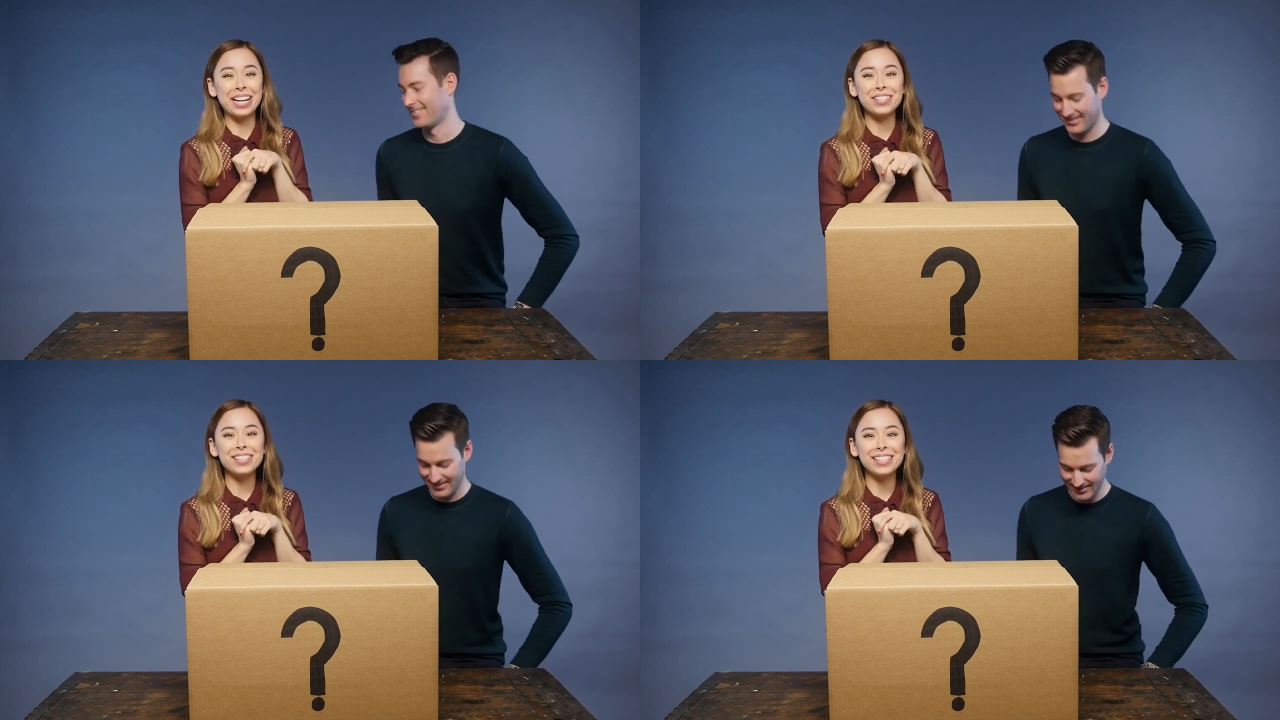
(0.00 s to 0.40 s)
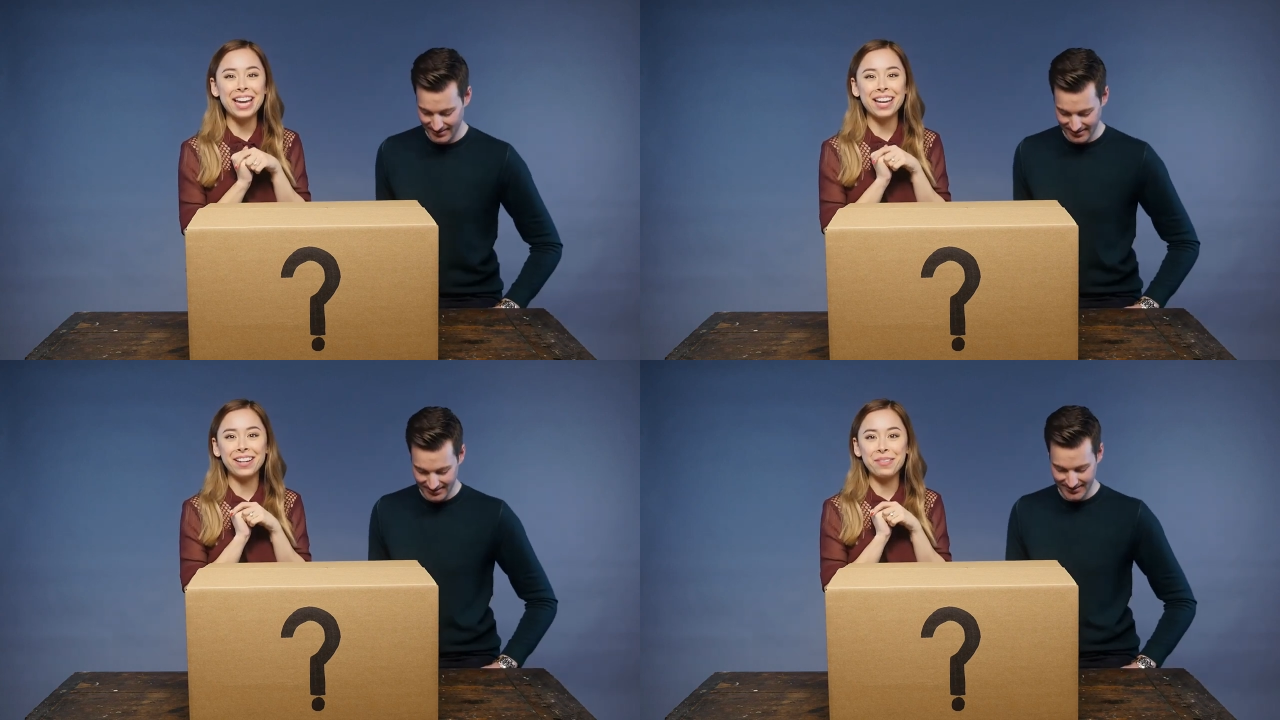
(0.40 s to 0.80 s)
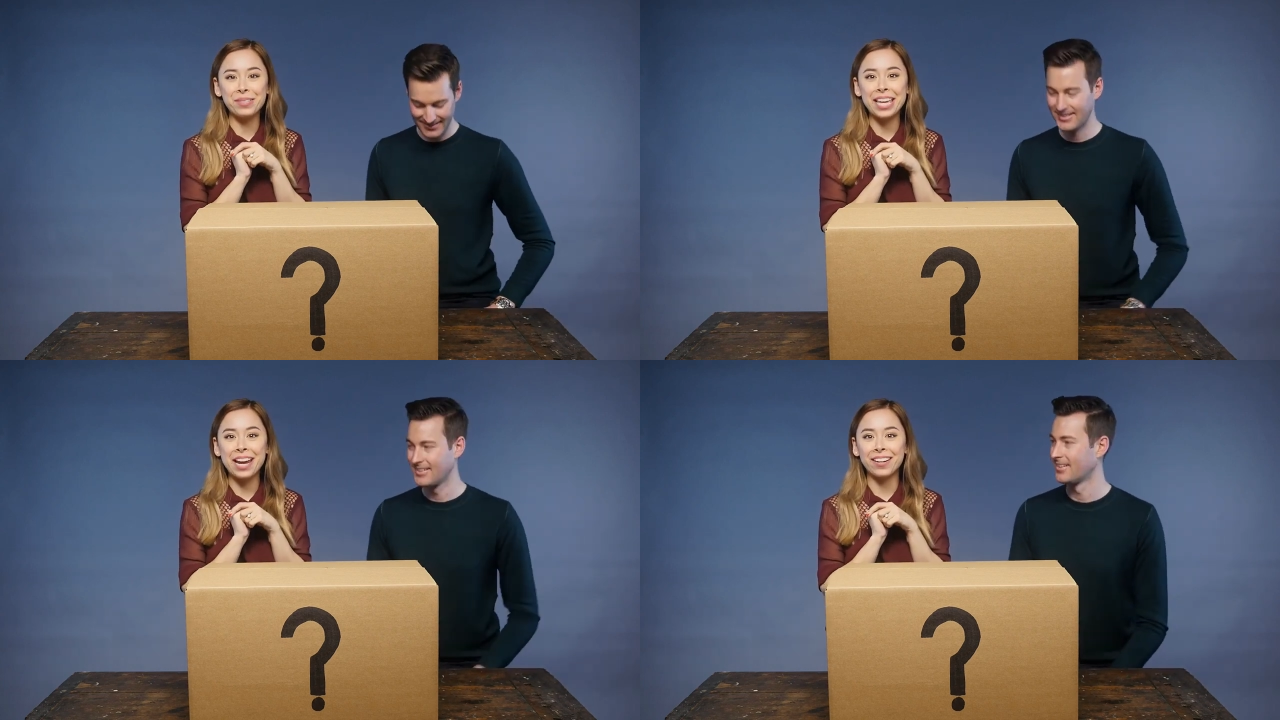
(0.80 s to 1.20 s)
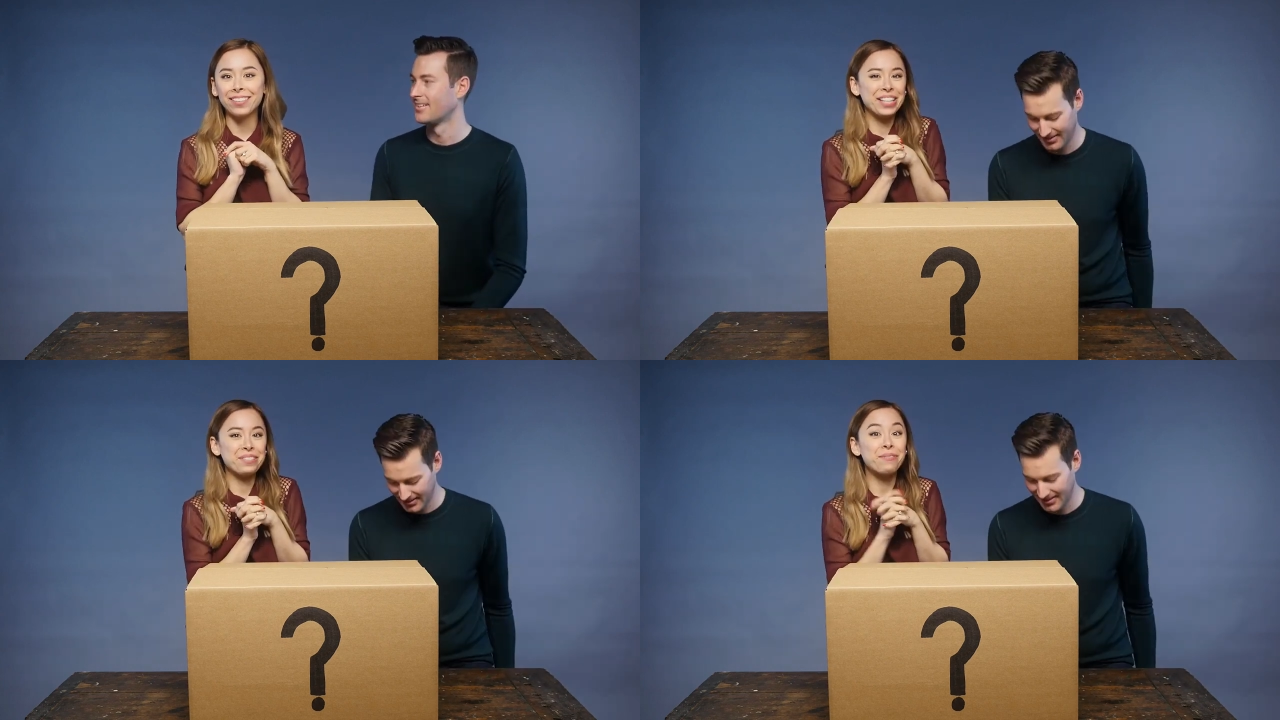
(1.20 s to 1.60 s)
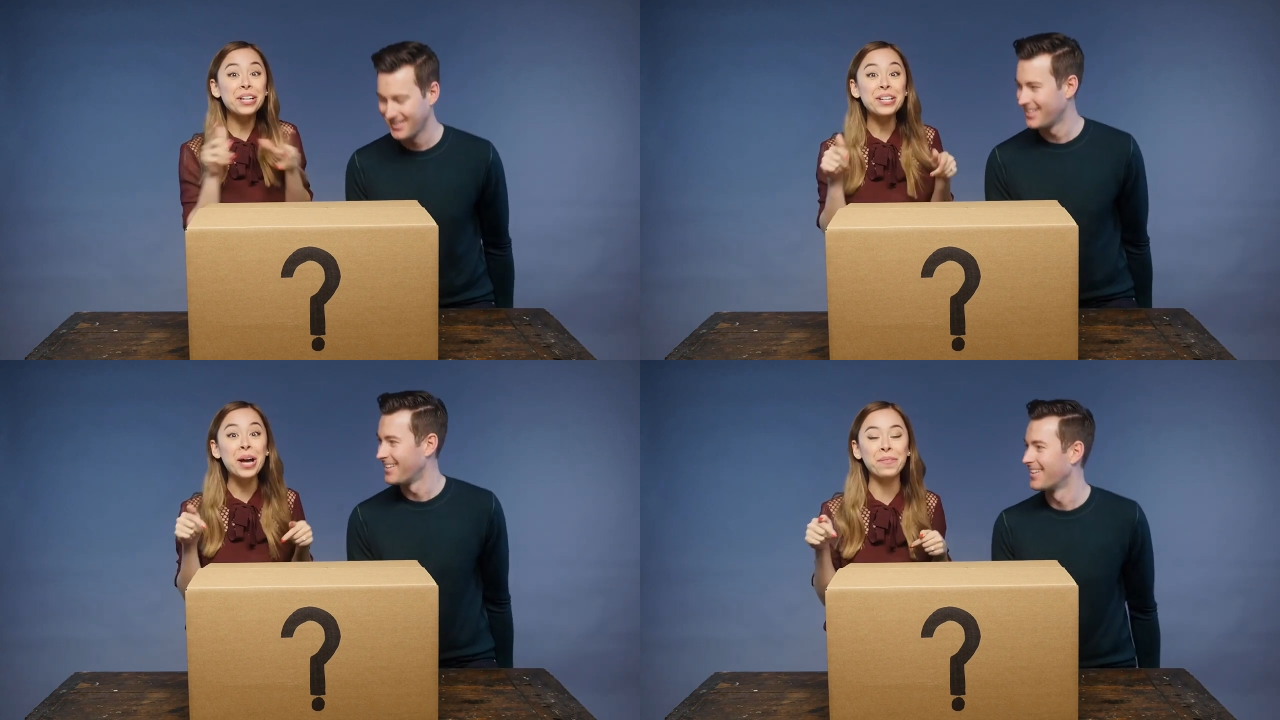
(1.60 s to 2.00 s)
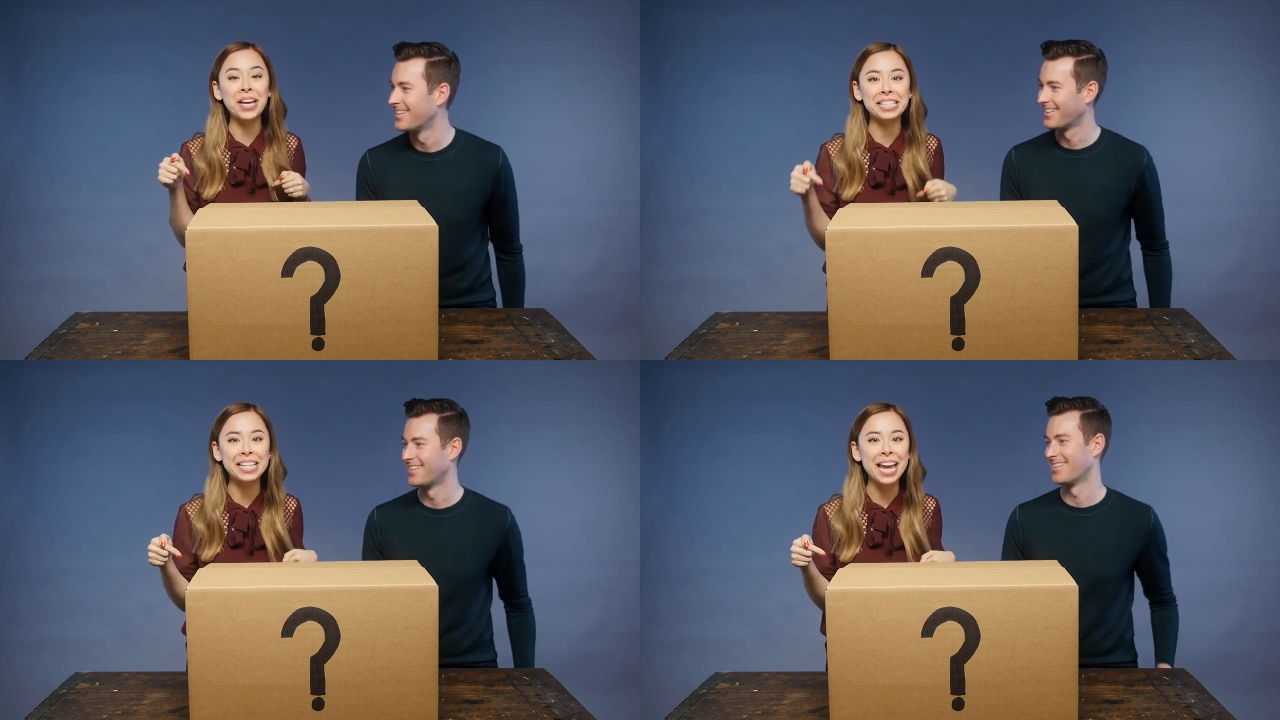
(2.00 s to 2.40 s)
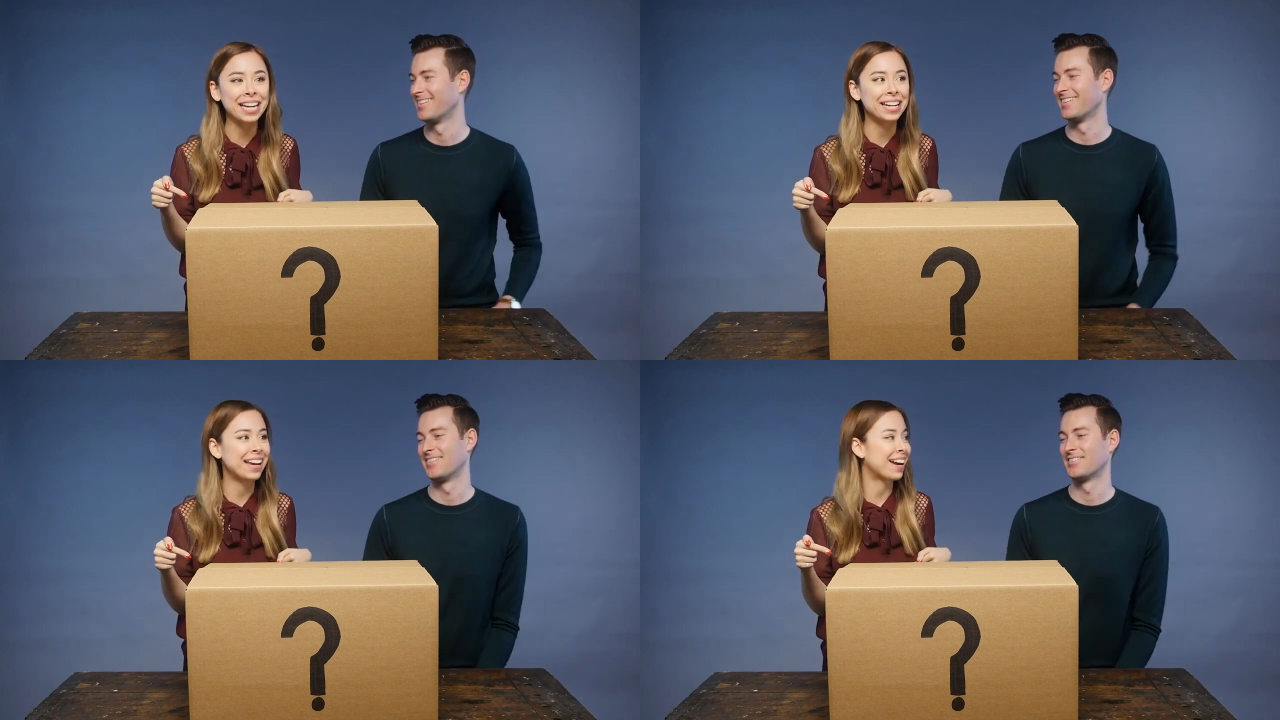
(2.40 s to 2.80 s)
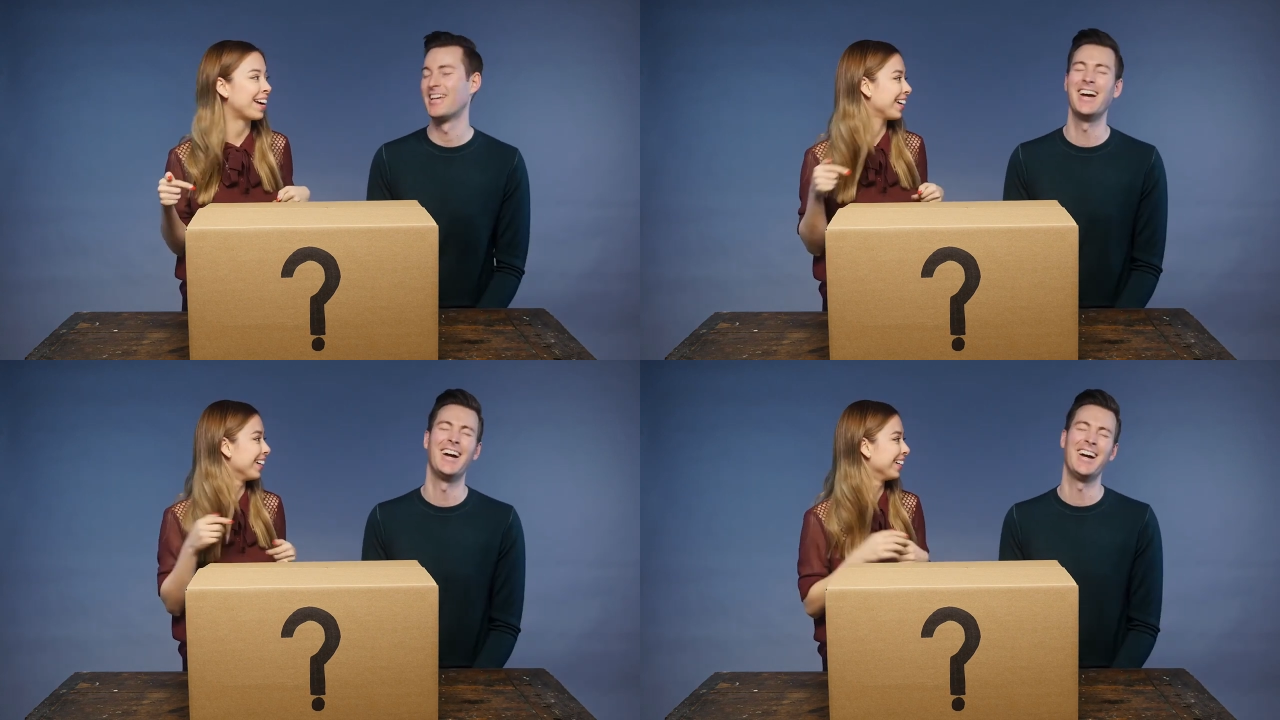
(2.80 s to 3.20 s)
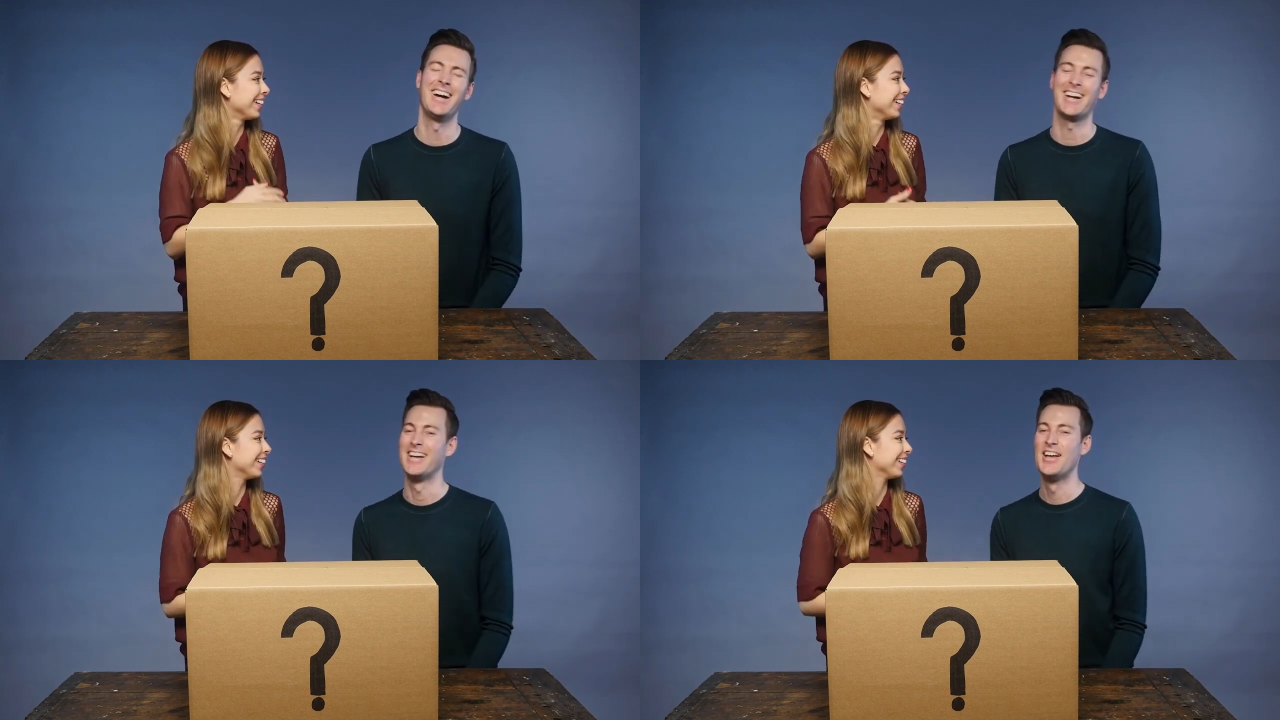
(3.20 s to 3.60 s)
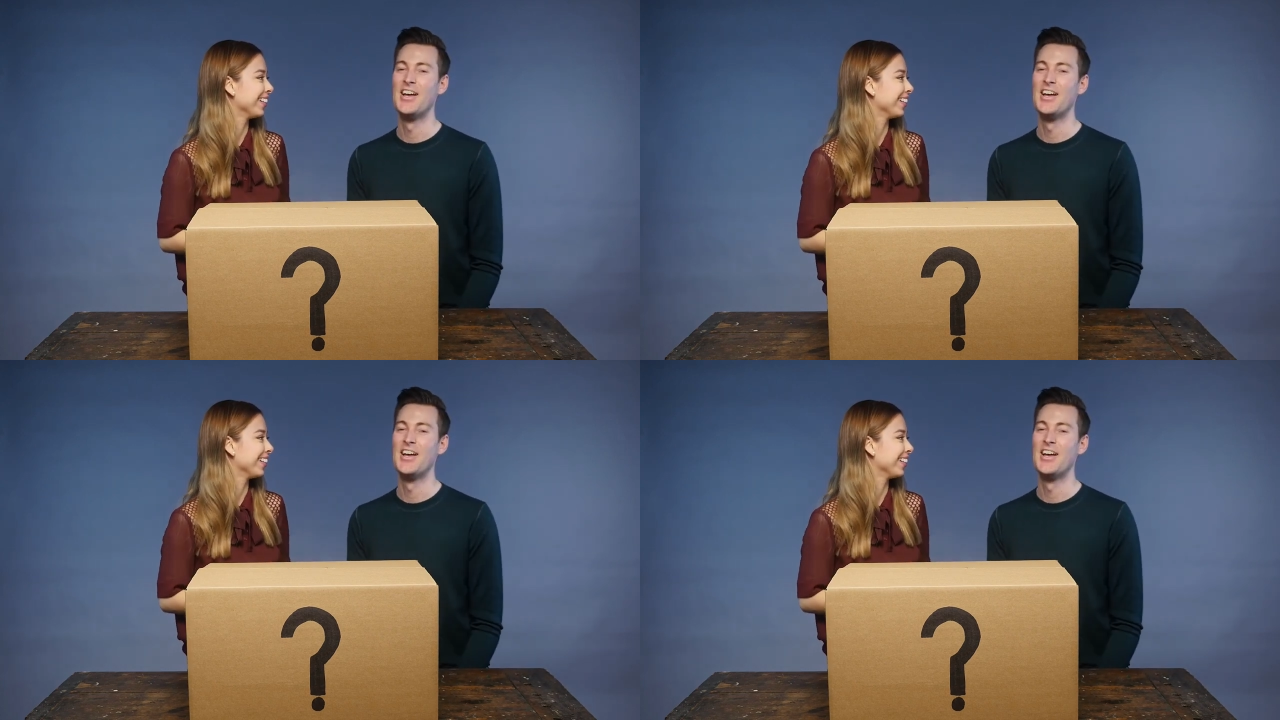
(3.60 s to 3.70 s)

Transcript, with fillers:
Speaker 1: Can I just say I'm scared? There better not be a snake in here.